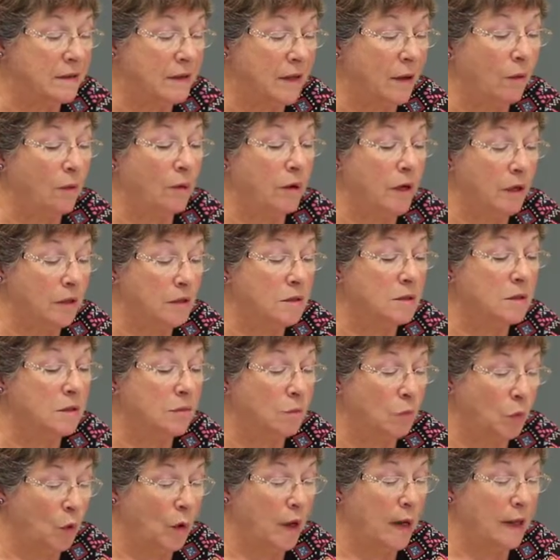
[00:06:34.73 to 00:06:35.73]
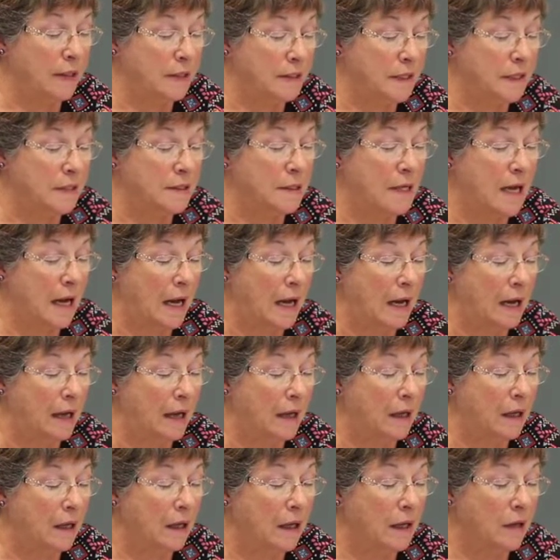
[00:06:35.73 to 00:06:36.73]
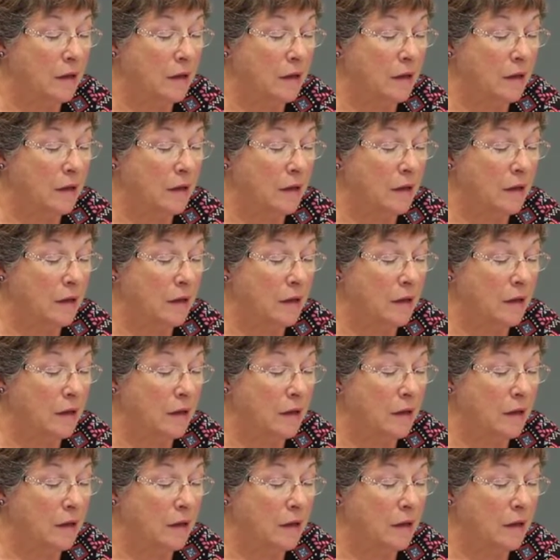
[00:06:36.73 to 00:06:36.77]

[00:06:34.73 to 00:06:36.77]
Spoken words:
they were at Bois d'Etaille.